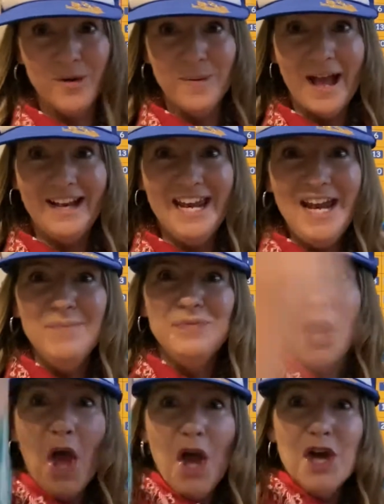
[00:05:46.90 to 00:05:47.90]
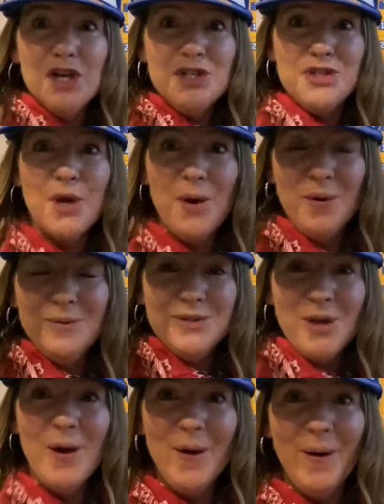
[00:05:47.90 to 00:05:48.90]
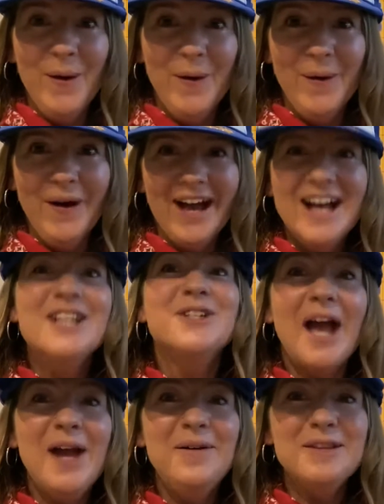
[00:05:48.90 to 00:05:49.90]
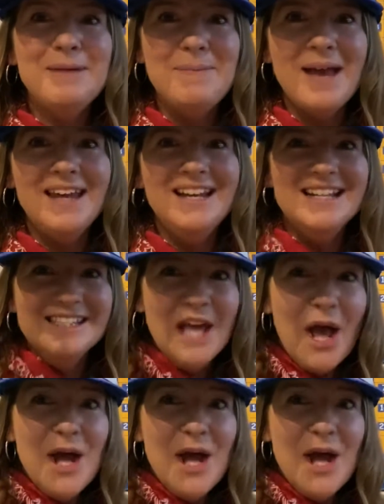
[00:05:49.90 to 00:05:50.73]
Ready? Toot, toot. Try it with me, pandas.